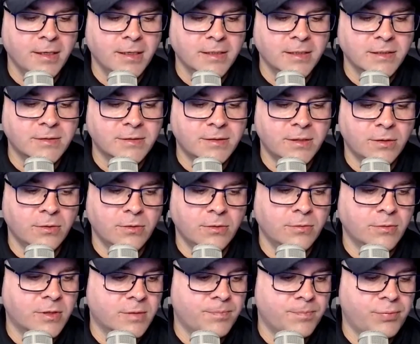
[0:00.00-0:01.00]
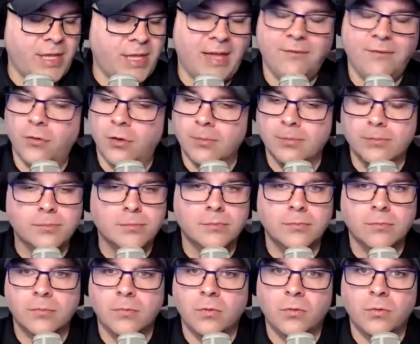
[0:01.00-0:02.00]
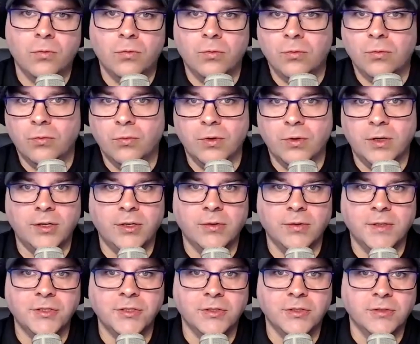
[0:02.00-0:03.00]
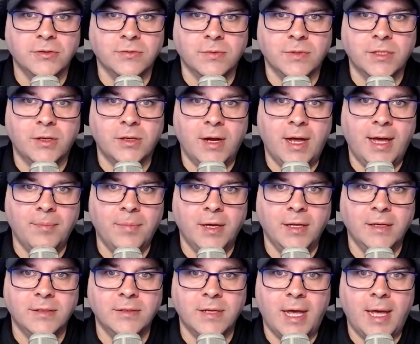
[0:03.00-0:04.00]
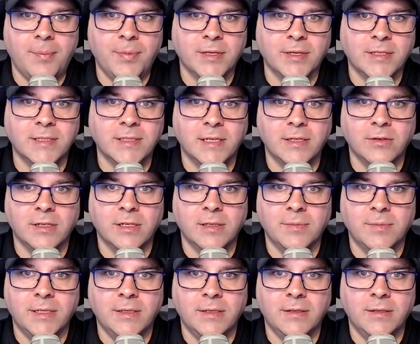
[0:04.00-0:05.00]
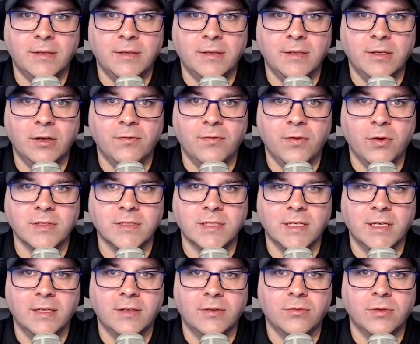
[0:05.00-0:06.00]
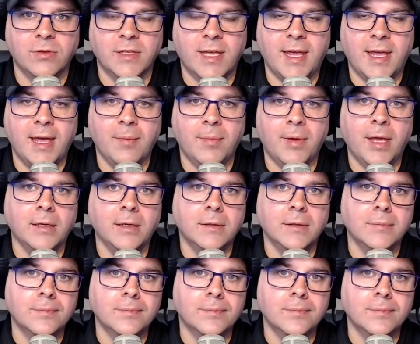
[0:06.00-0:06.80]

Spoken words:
So platform, what are your issues? What are your hot button topics that you're going to be focused on during the campaign?